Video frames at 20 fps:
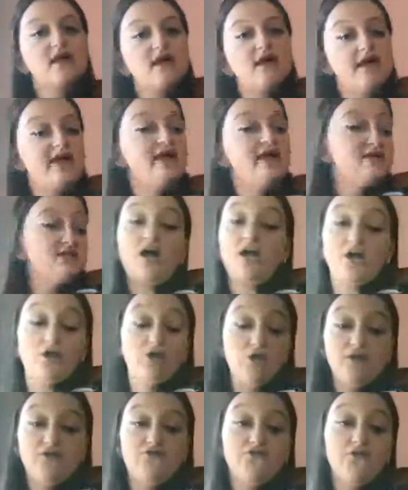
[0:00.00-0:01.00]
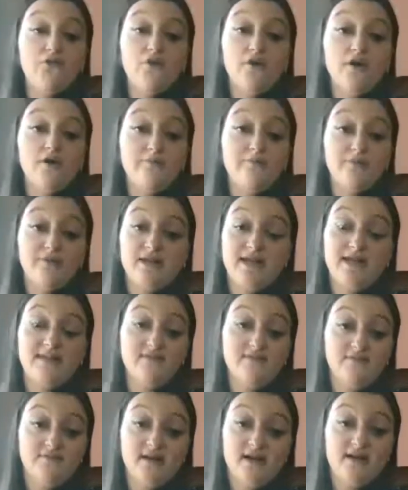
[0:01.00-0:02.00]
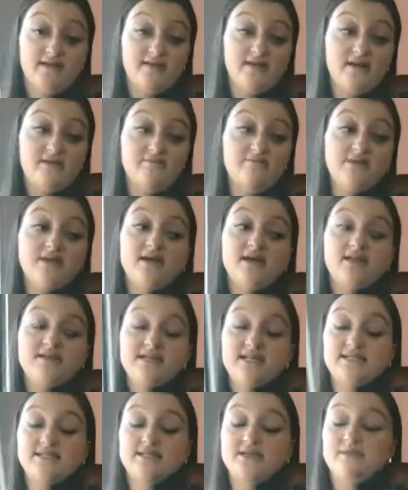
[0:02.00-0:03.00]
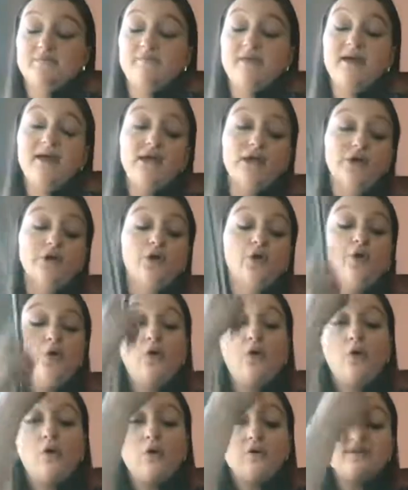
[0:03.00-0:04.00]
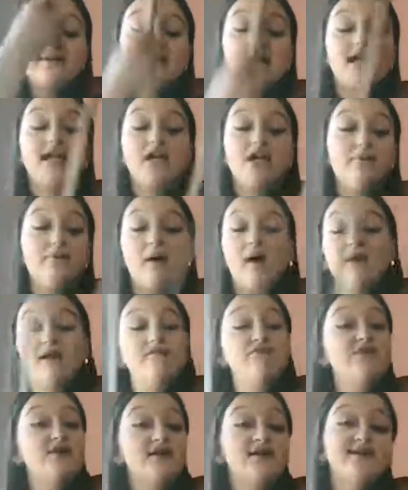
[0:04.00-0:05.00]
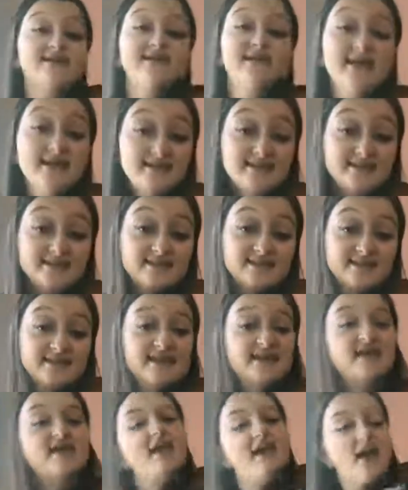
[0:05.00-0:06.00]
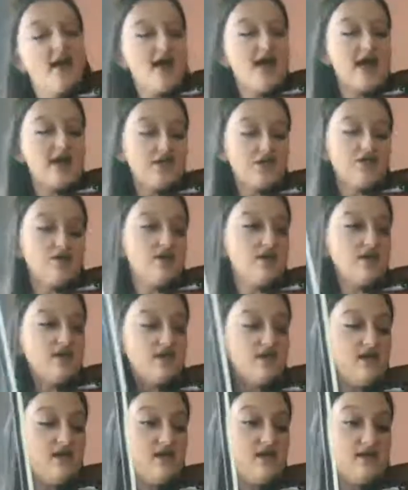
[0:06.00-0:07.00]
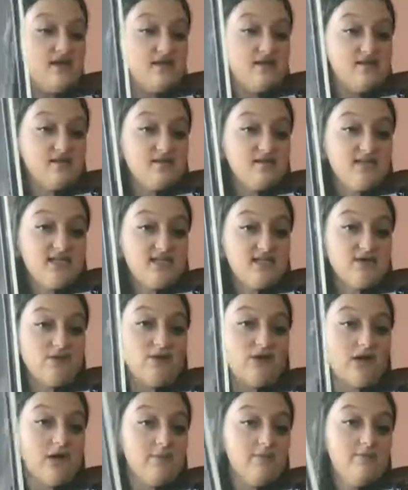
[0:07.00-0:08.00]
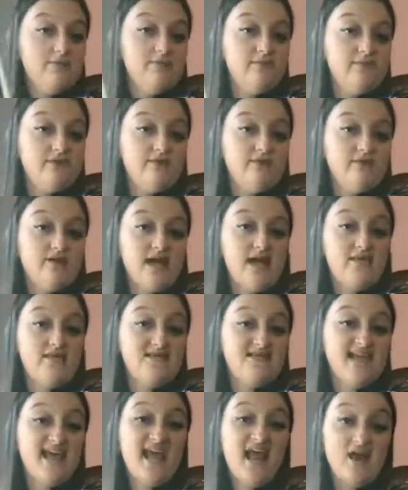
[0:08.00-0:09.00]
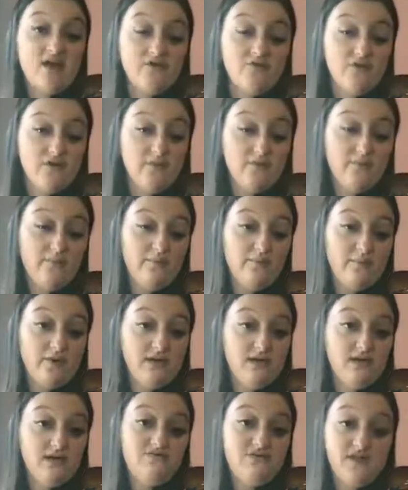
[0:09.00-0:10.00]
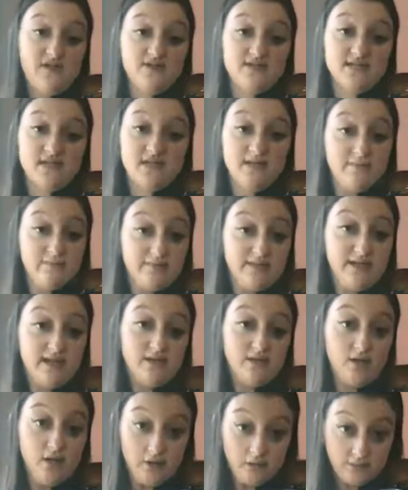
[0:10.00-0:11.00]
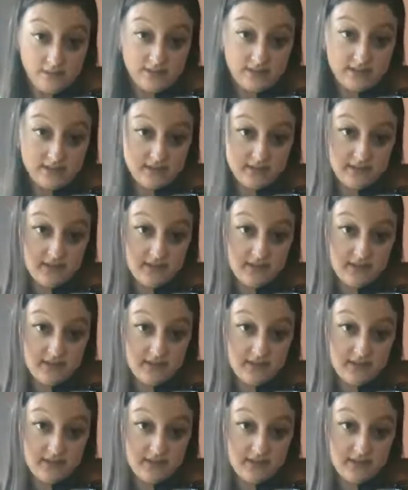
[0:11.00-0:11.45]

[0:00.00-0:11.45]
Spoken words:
it's not good for playing the violin, because it's going to make your whole side of your body very tense, and you're going to need this arm and this hand for putting your fingers down and playing notes.